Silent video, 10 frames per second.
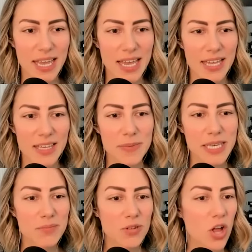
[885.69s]
and
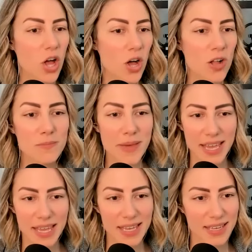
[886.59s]
people all
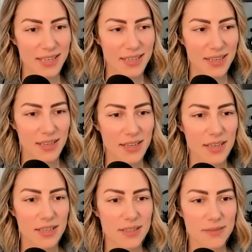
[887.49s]
make
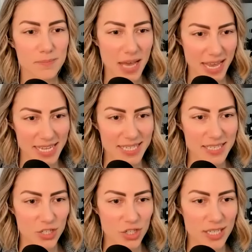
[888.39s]
buying
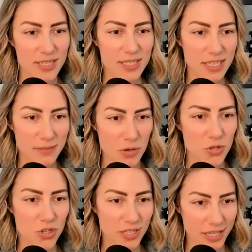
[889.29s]
decisions
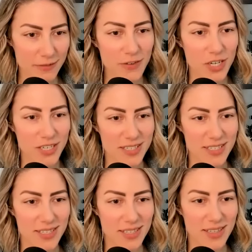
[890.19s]
emotionally
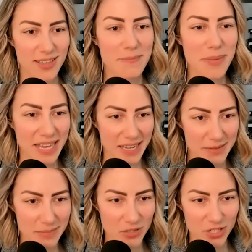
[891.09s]
first. They buy on
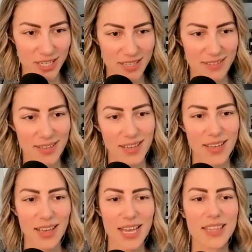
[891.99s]
emotion.
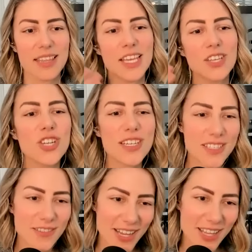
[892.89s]
And then they
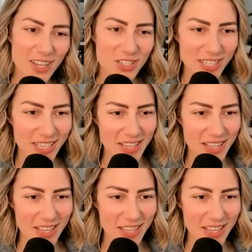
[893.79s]
justify logically